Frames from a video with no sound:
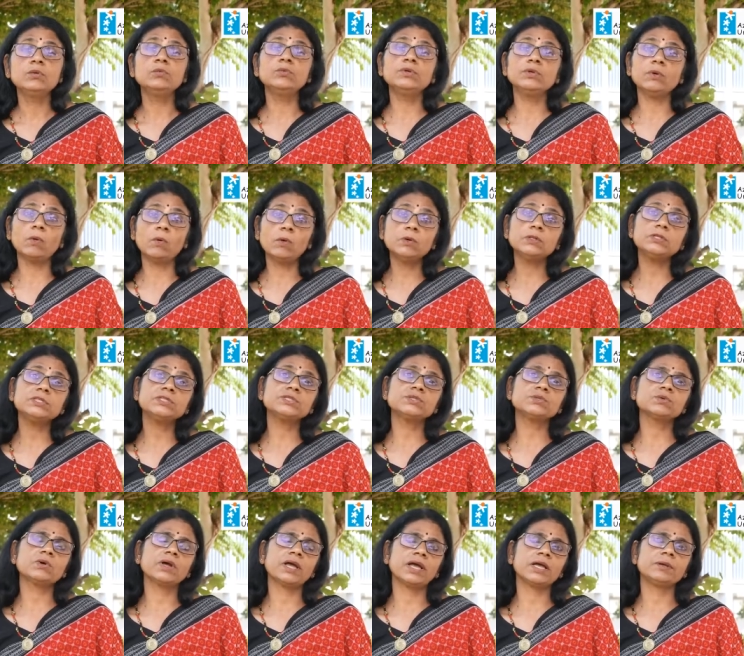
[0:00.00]
We
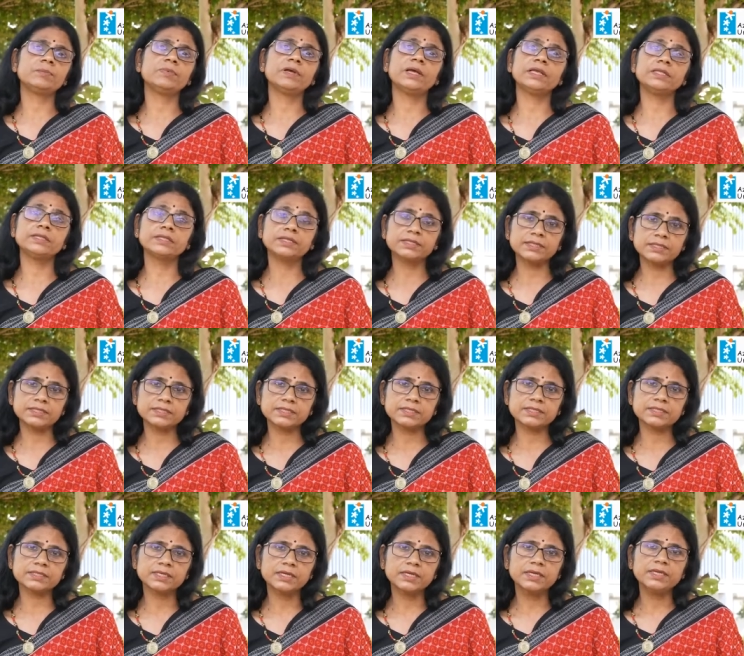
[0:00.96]
also have health
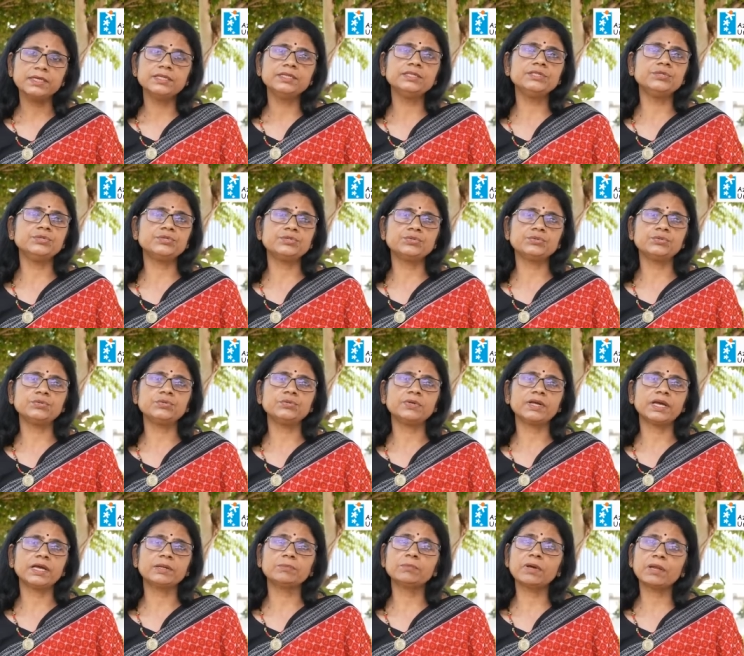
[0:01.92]
risks due to
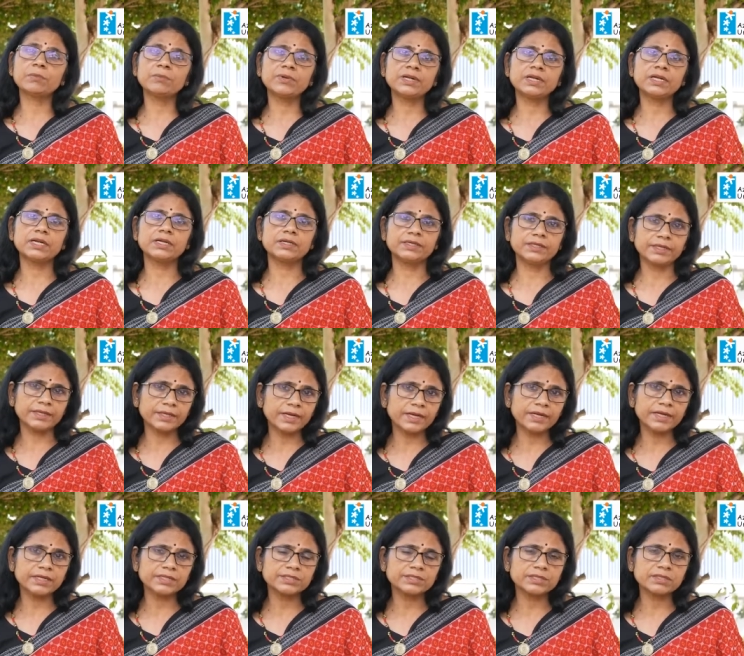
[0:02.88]
environmental
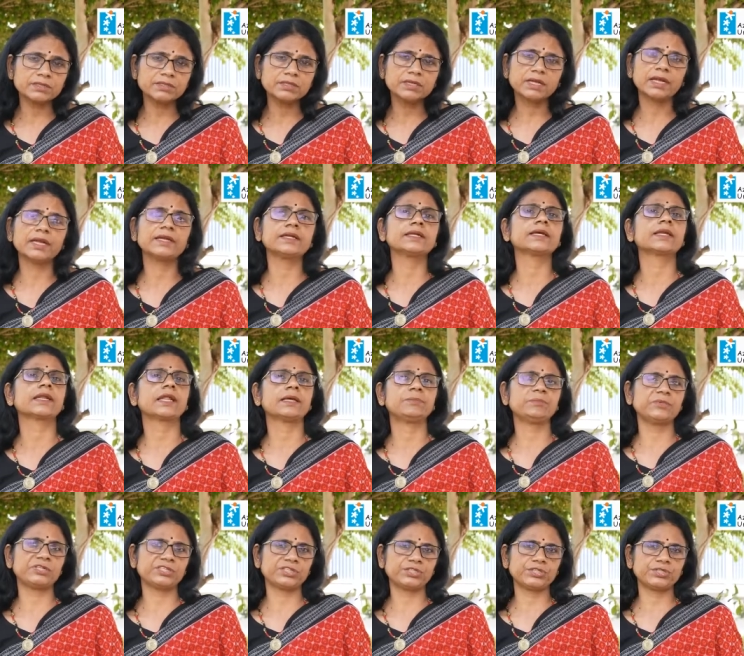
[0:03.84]
degradation and
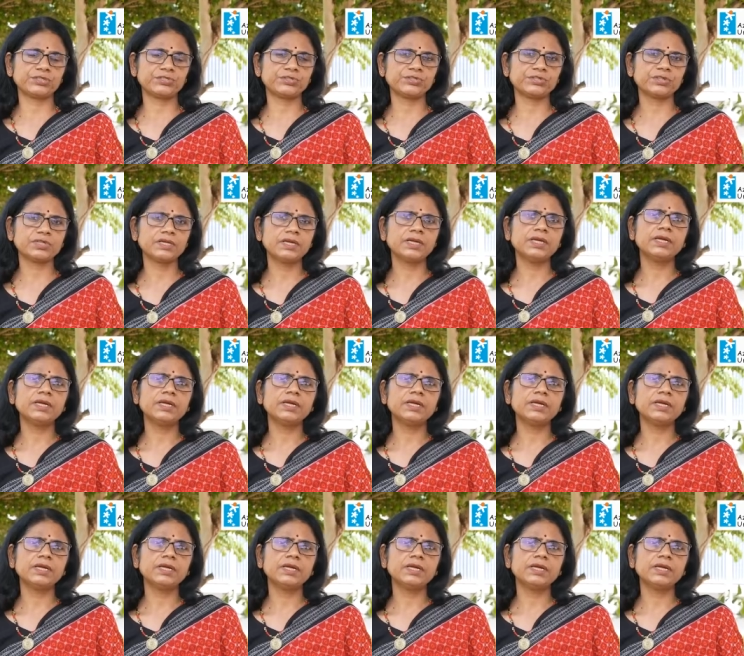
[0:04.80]
climate change